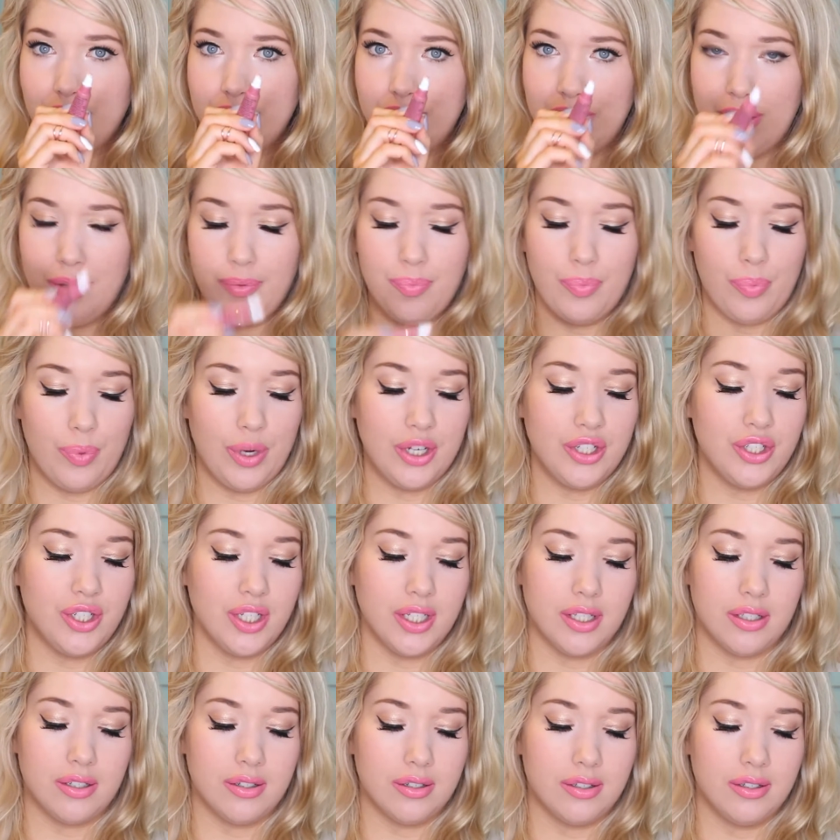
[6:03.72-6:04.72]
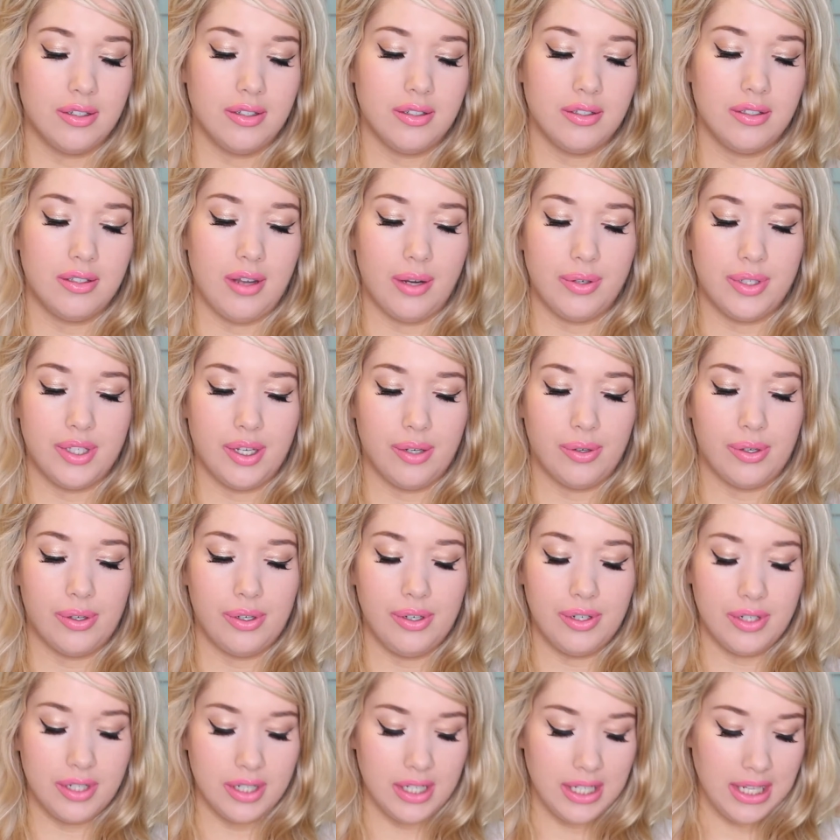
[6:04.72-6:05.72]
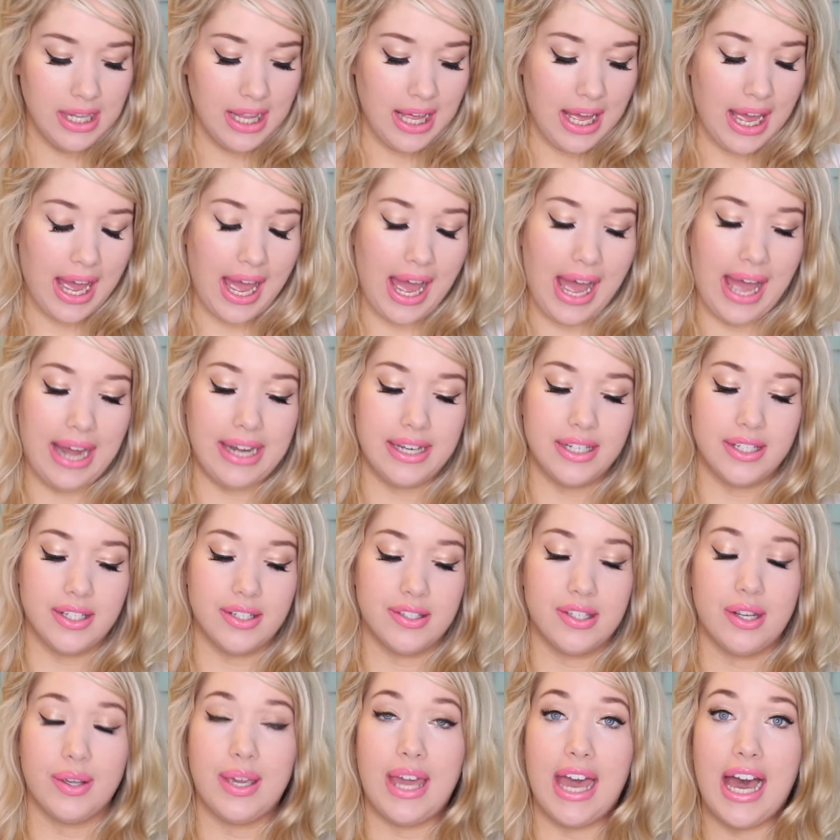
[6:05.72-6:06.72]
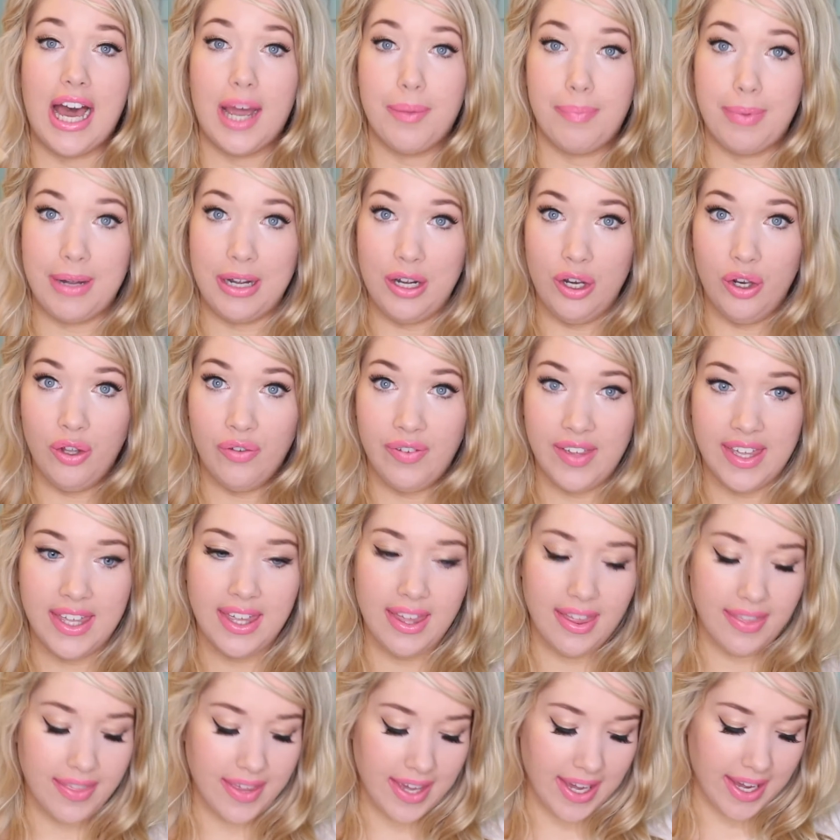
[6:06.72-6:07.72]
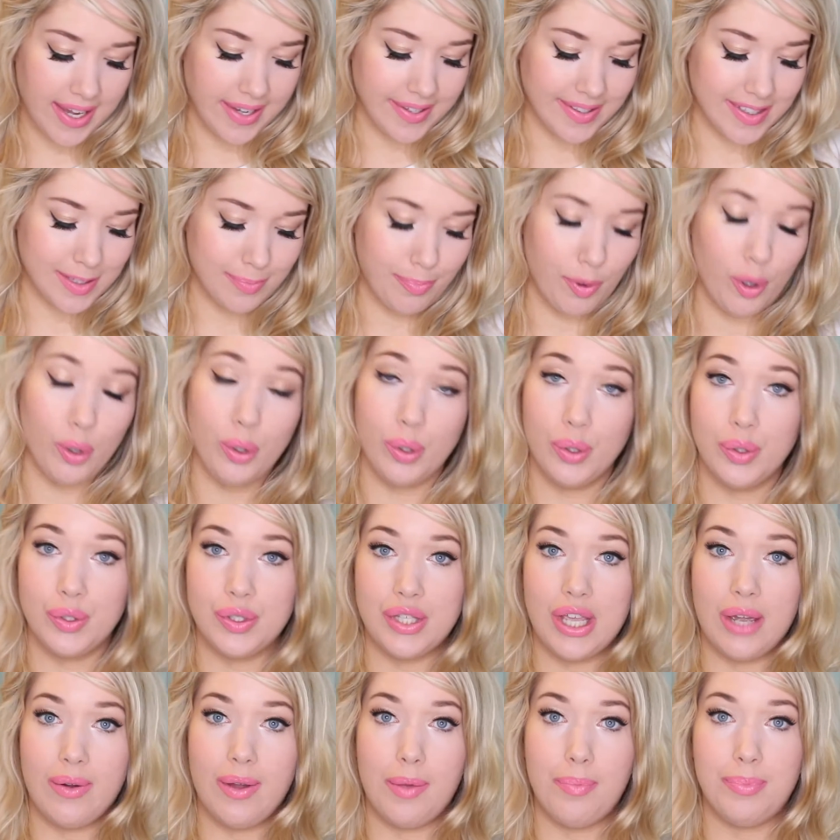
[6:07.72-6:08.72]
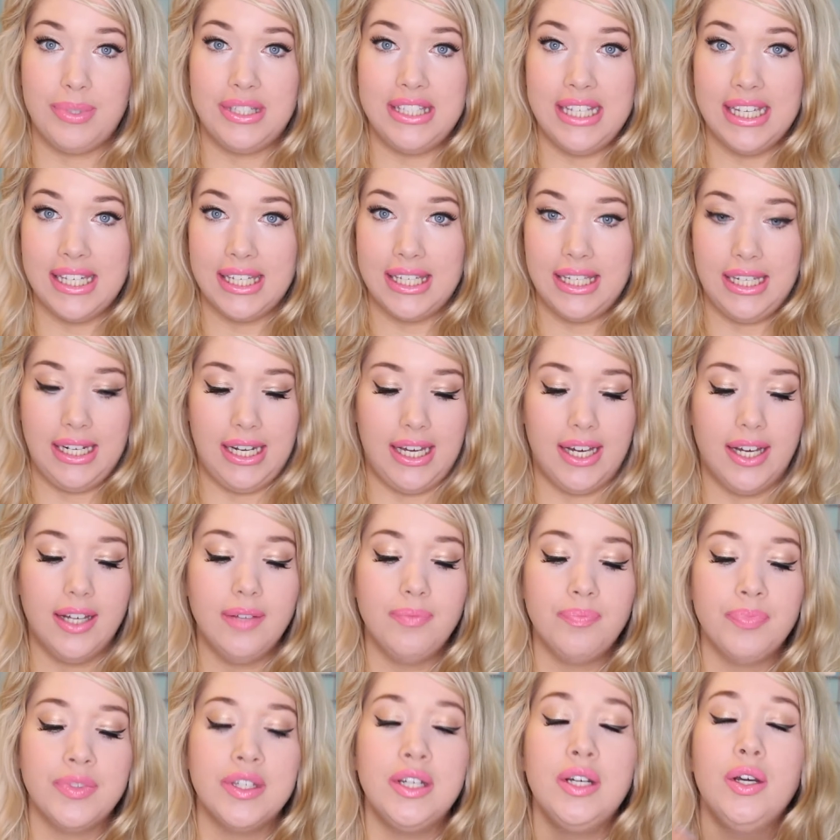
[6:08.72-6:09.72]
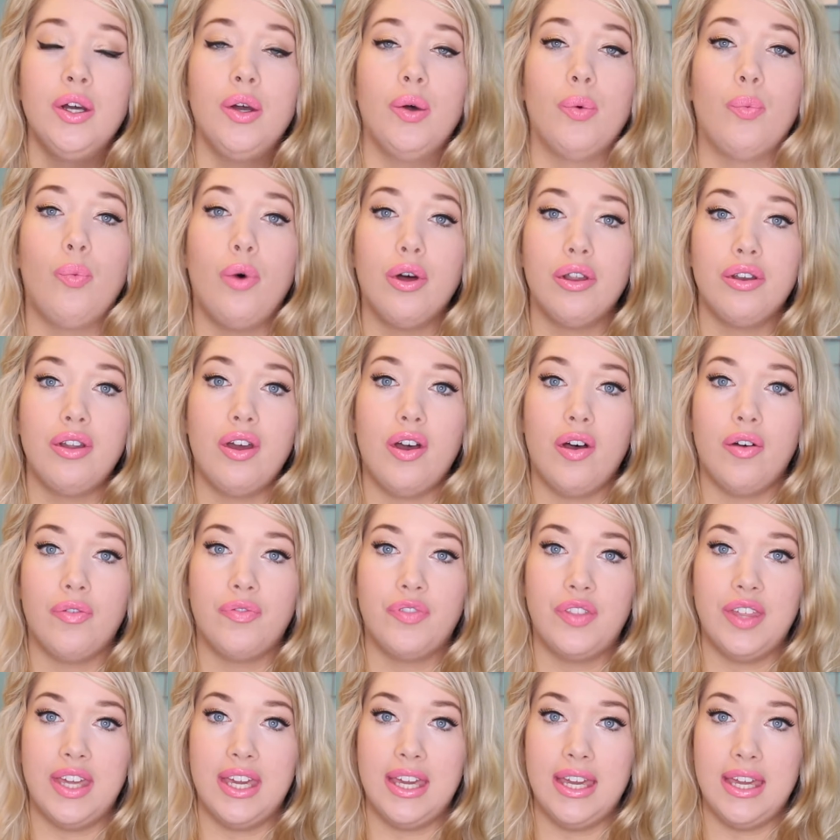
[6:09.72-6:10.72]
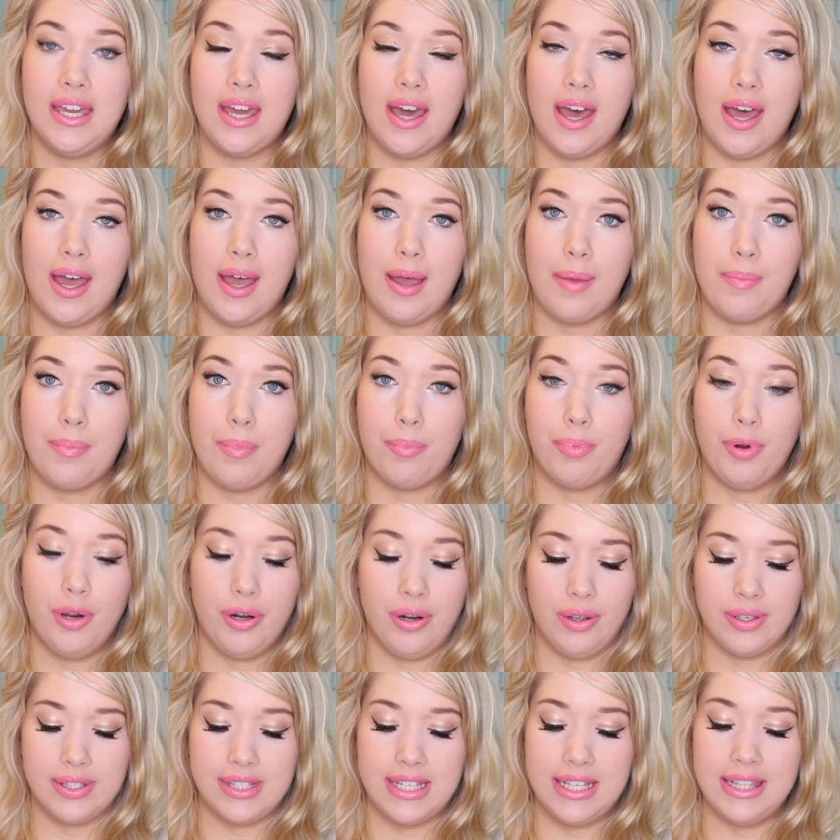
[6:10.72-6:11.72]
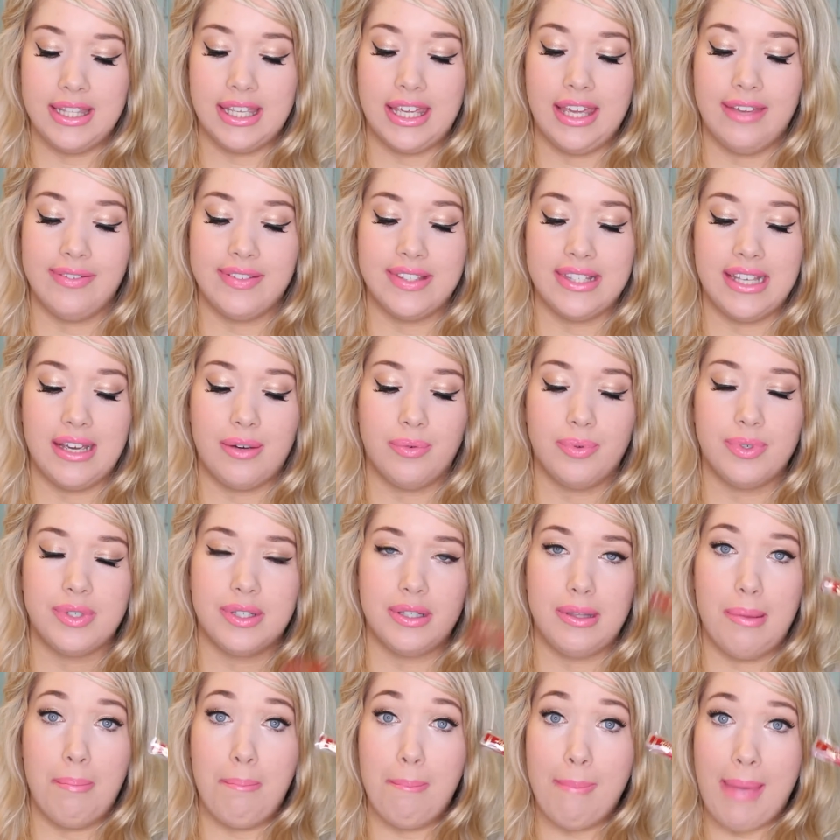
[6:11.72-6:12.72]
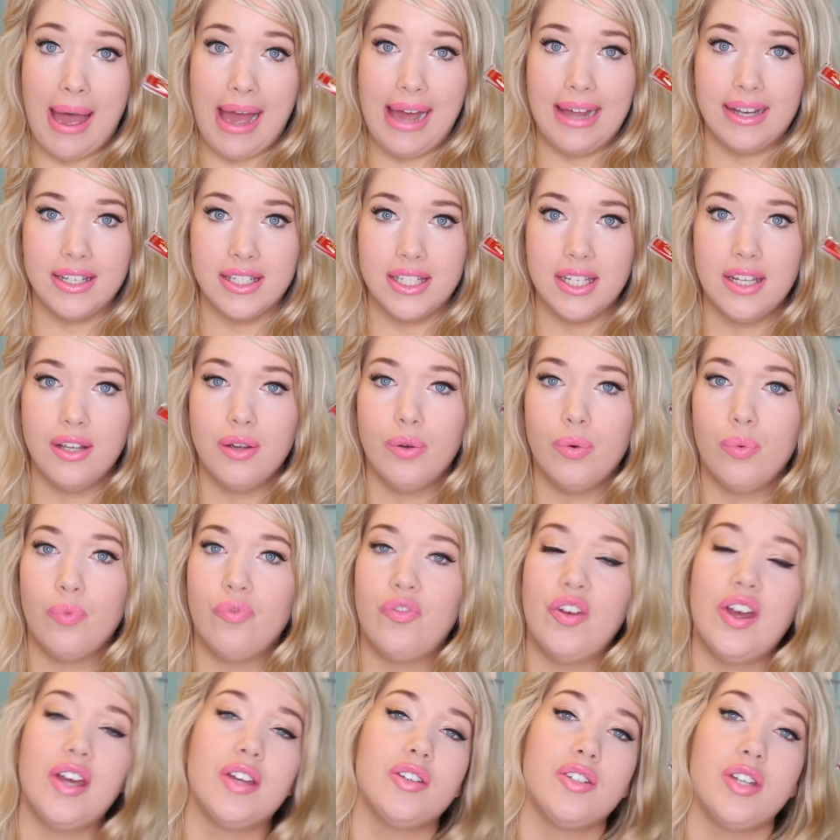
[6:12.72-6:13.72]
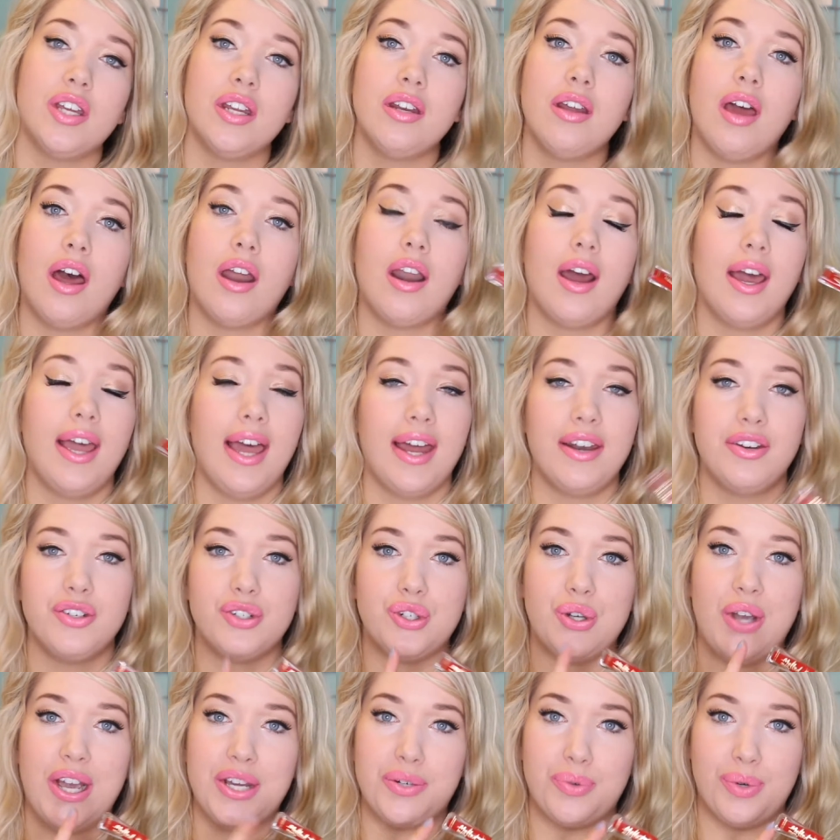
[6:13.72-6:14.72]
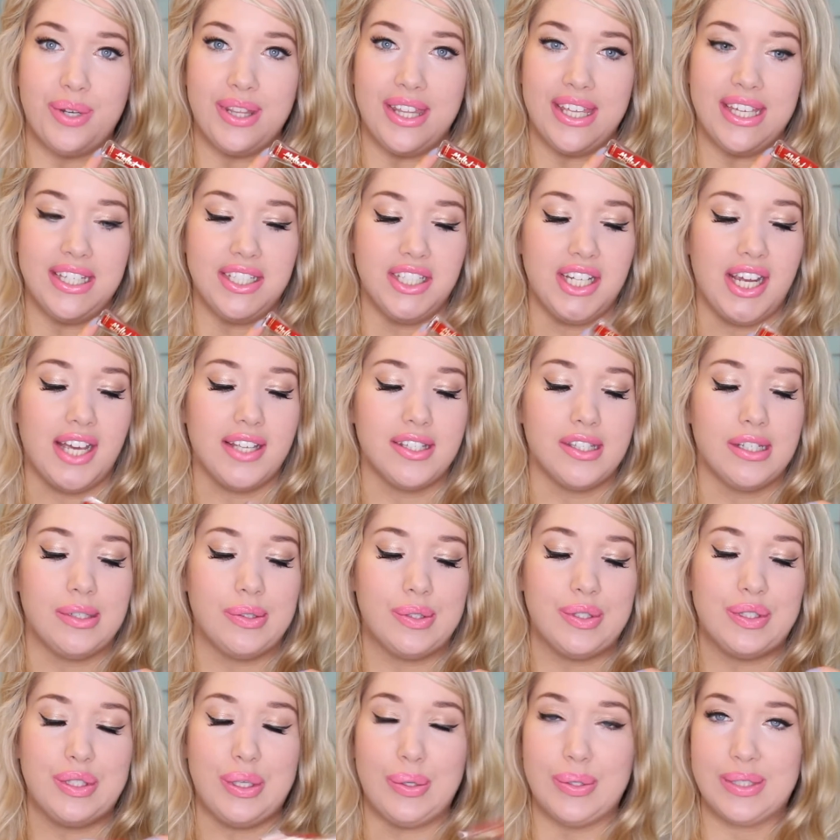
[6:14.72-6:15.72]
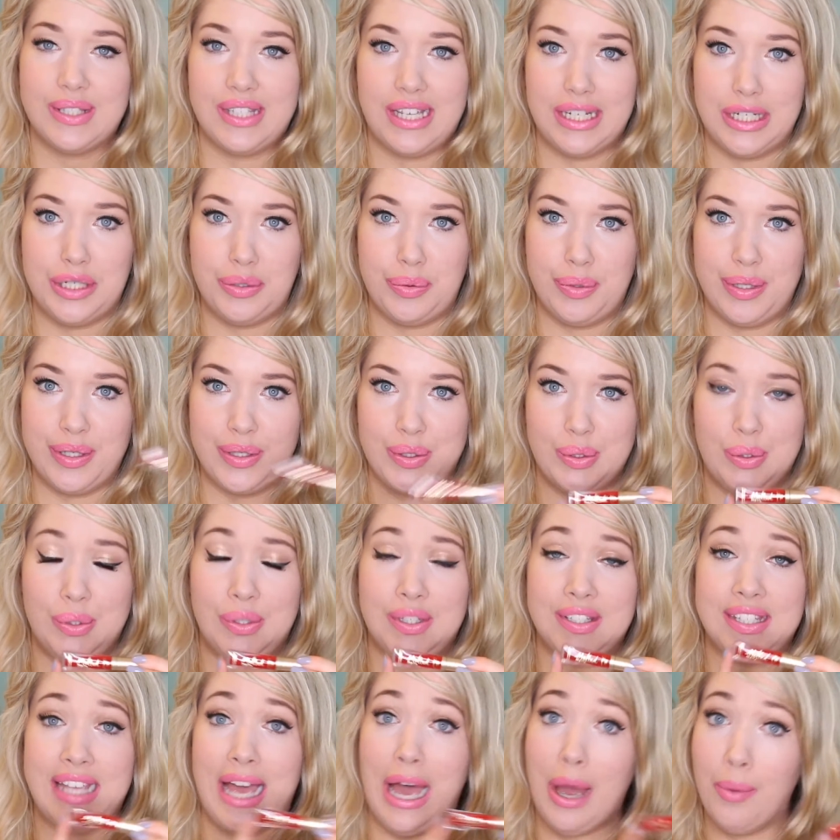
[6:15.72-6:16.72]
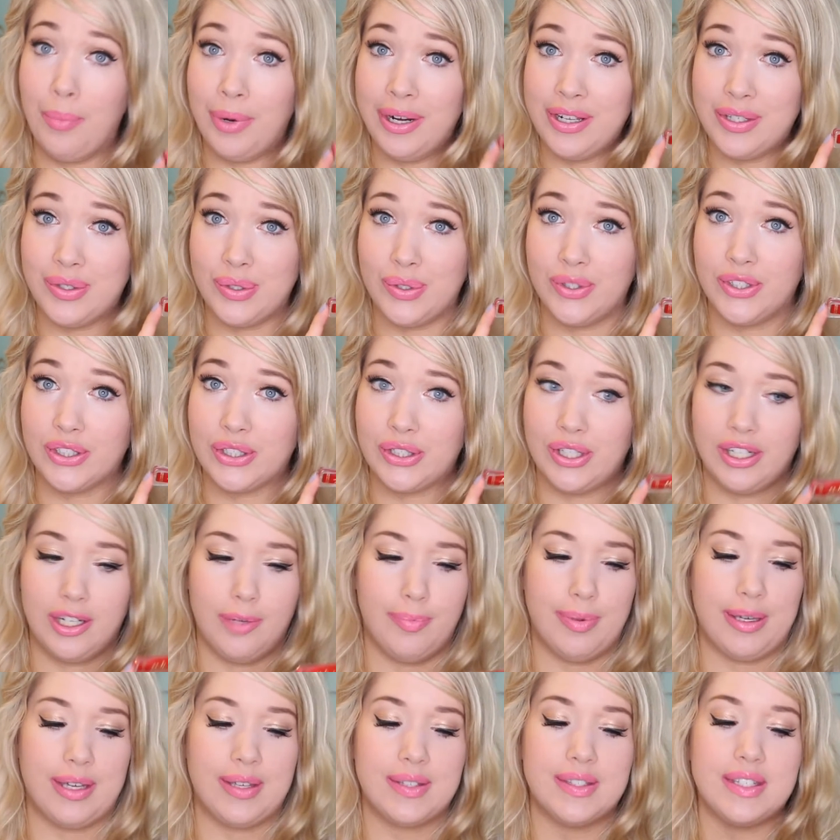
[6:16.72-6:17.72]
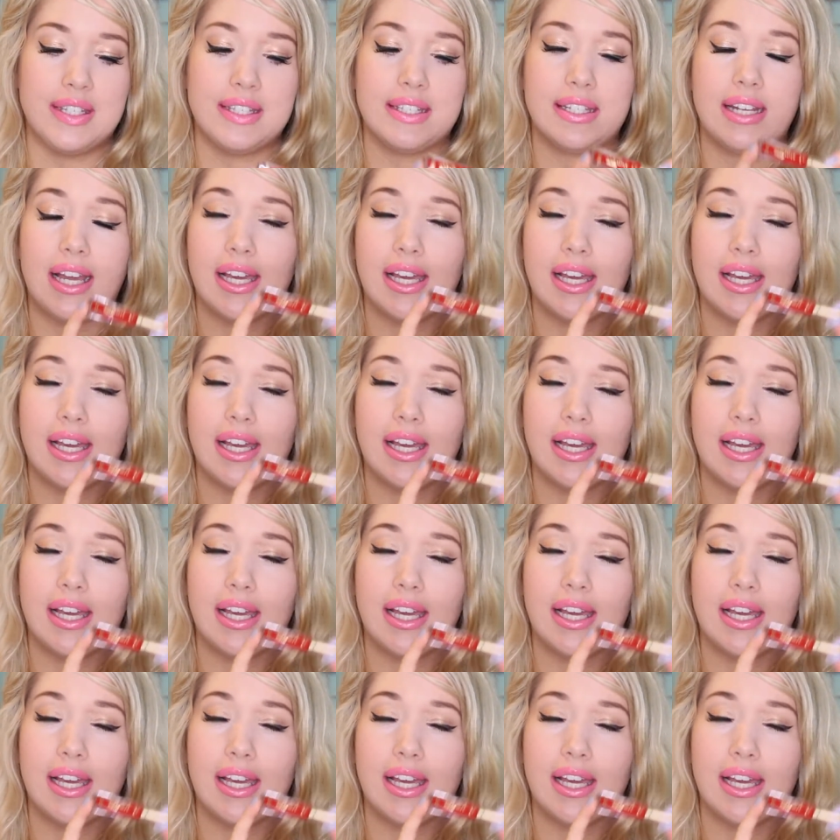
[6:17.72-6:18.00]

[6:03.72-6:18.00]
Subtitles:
on them, which is just so good. And so yeah, I've been loving these, but also in particular one of the products in the gift set was the matte version, and I hadn't tried one of these yet, so I was so excited when I saw this and when I saw the colour, because it's